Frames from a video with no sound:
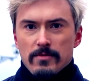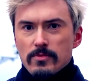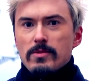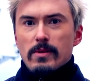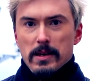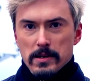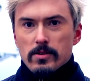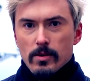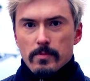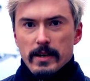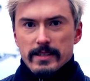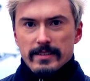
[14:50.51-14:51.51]
we will
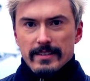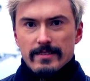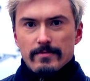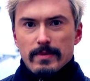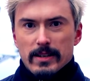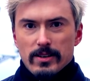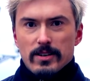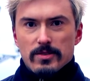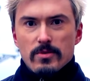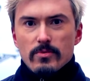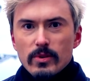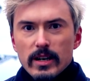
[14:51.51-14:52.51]
incorporate it,
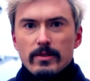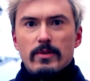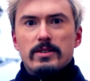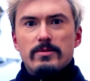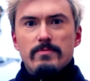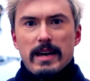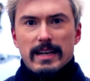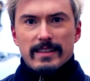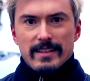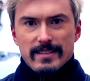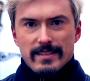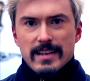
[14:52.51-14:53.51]
because we really want to make
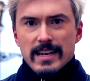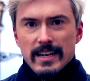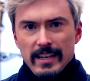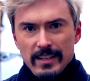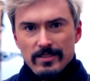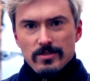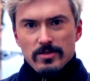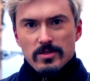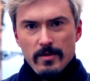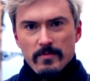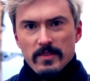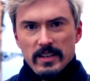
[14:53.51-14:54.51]
this into
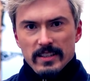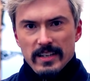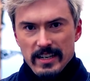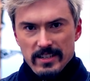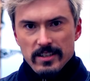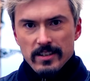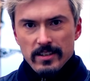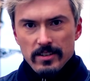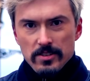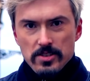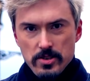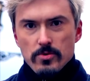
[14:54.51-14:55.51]
something that
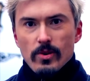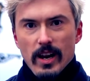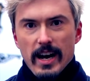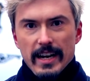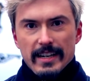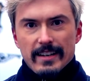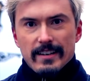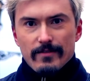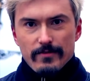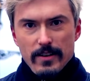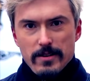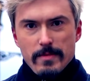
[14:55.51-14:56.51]
you like
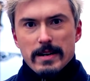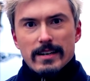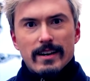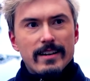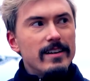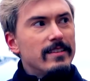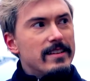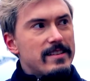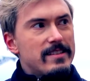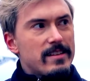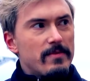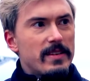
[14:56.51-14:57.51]
fundamentally,
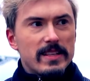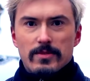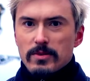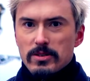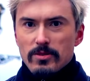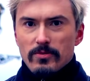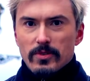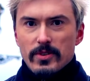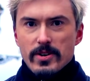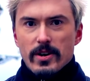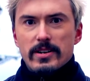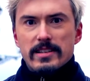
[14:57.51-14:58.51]
this is something that we do for
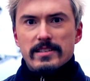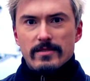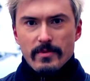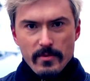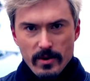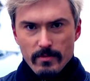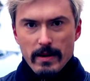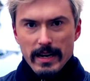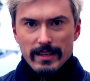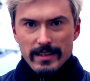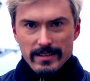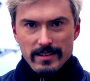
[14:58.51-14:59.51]
the audience, and we want to
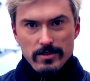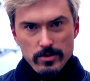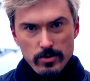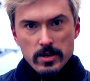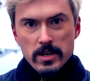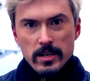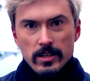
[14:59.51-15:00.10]
make this into